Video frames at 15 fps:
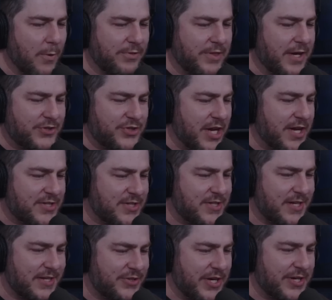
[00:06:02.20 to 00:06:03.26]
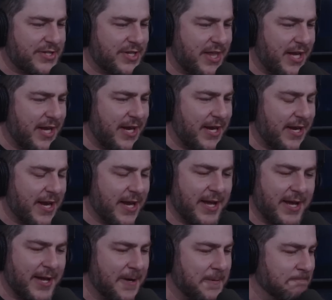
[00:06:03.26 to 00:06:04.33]
just just the
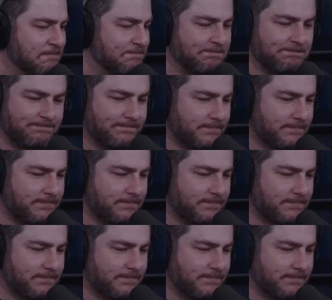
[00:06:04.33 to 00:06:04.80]
um,